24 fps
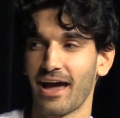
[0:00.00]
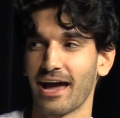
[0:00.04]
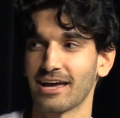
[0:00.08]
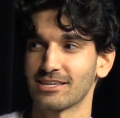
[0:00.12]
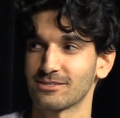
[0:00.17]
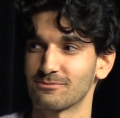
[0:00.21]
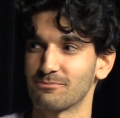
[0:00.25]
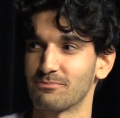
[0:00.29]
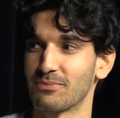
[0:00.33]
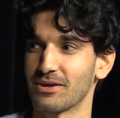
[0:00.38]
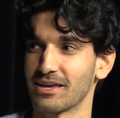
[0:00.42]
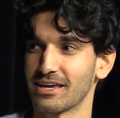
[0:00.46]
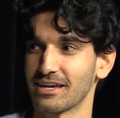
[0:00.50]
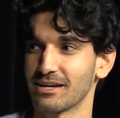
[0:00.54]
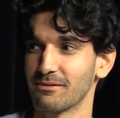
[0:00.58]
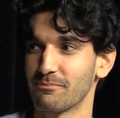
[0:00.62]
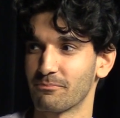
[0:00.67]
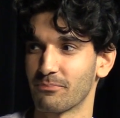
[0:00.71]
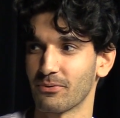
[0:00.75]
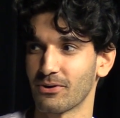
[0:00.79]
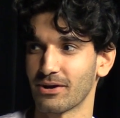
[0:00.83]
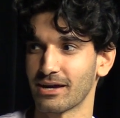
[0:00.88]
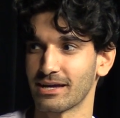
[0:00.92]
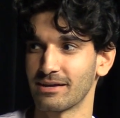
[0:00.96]
as
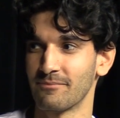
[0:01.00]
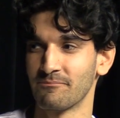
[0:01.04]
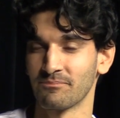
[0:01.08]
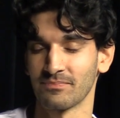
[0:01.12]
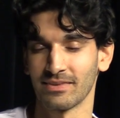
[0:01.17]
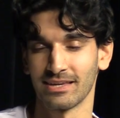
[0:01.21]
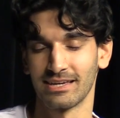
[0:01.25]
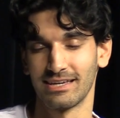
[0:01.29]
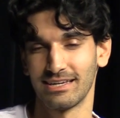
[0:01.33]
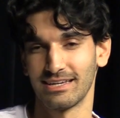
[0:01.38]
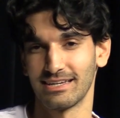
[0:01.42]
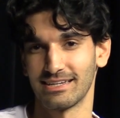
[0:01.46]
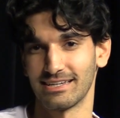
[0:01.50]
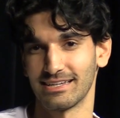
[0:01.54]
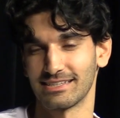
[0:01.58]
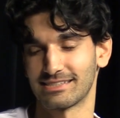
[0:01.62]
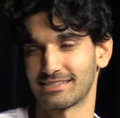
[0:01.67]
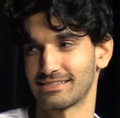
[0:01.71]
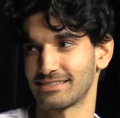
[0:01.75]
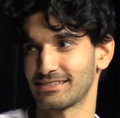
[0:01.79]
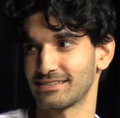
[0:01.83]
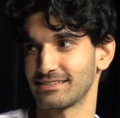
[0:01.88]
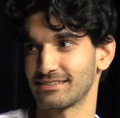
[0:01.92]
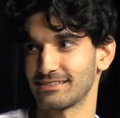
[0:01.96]
big, but it
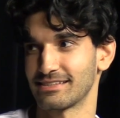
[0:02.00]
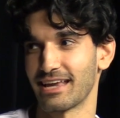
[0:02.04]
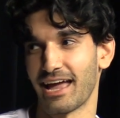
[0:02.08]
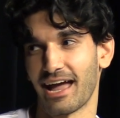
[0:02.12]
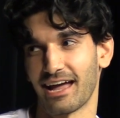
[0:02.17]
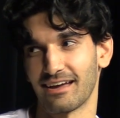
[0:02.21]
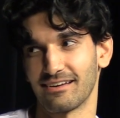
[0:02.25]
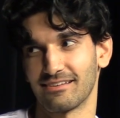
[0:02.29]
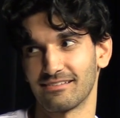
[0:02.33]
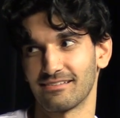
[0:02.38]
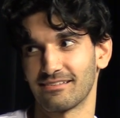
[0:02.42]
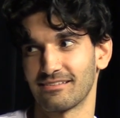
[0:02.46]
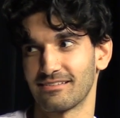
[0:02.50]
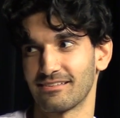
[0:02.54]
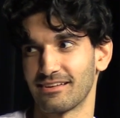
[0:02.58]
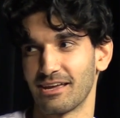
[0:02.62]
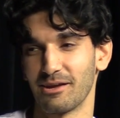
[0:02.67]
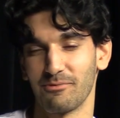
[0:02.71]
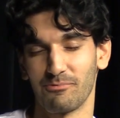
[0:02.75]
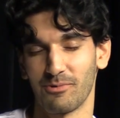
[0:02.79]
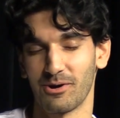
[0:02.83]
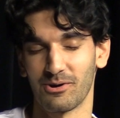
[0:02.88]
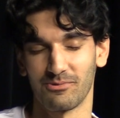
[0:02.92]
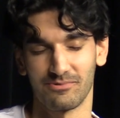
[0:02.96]
hasn't. Yeah, and it won't.
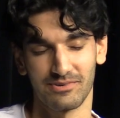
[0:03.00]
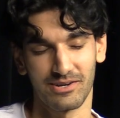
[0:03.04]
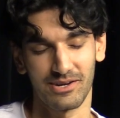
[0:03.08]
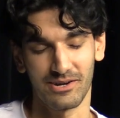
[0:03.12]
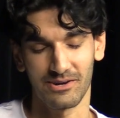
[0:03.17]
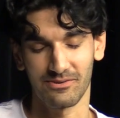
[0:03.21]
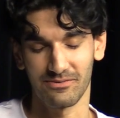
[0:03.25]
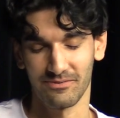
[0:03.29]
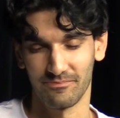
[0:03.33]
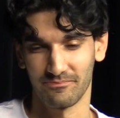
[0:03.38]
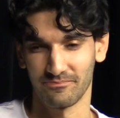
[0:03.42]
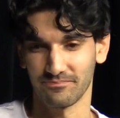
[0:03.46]
It won't. No. It is